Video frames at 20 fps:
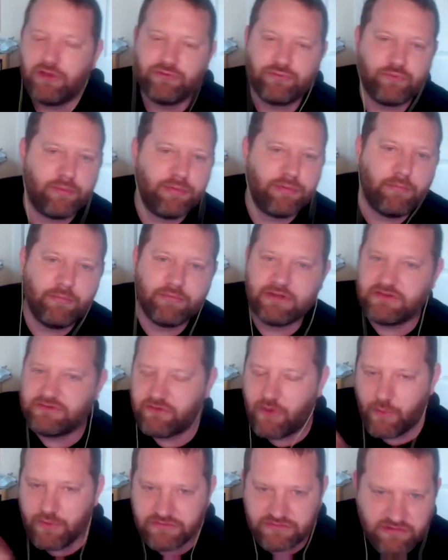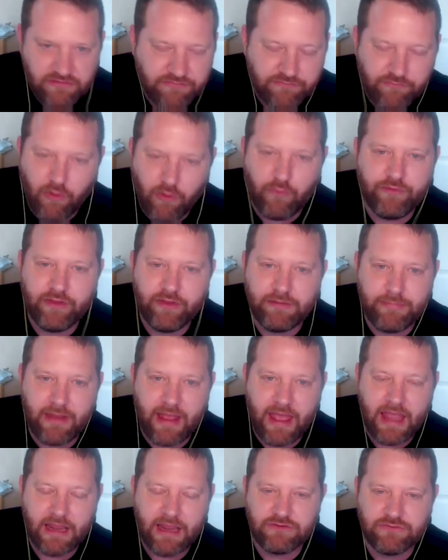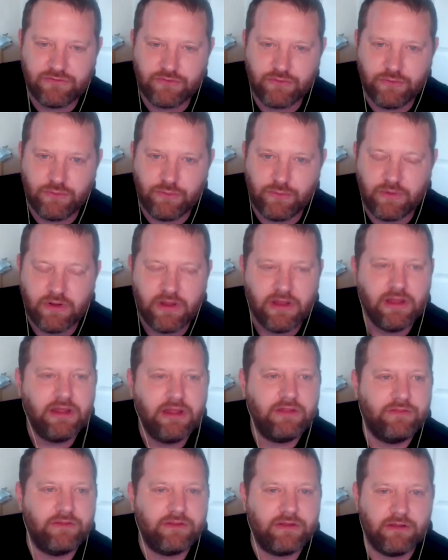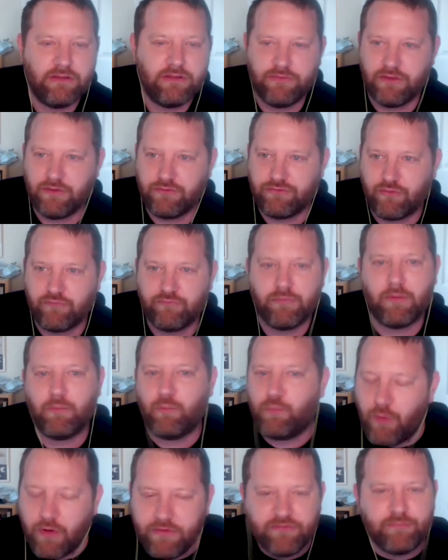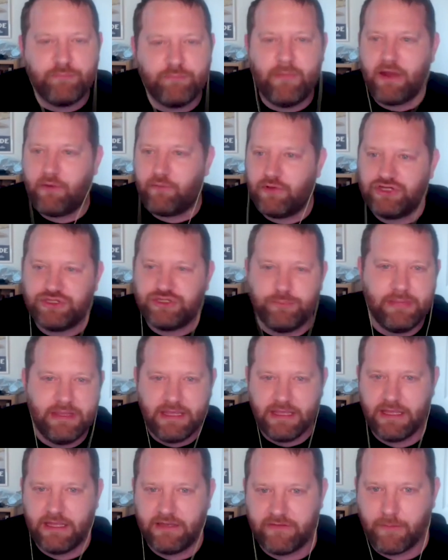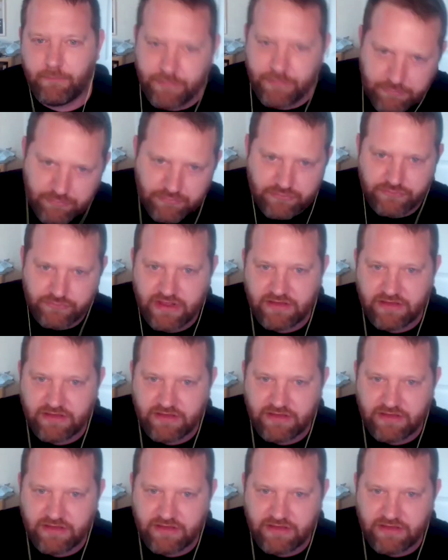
So Republicans always defaulted back to the the sort of what, what does marriage mean the biblical